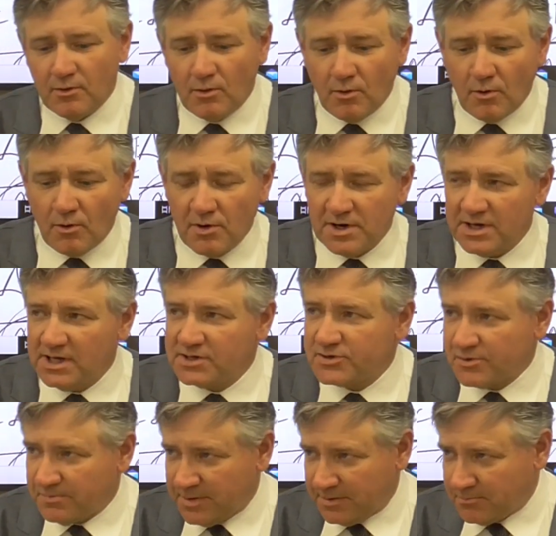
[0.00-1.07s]
or an
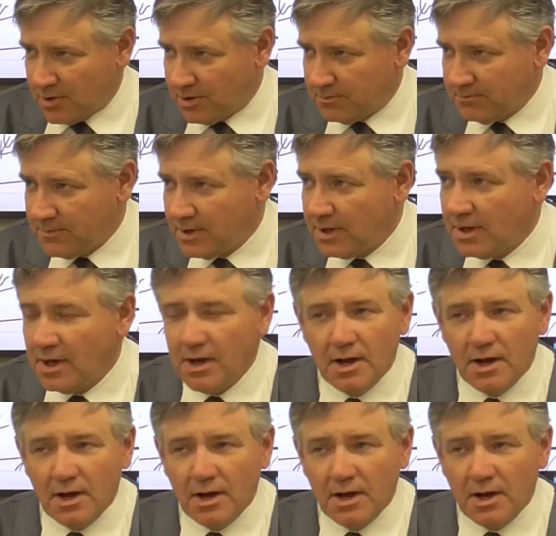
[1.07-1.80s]
entropy code.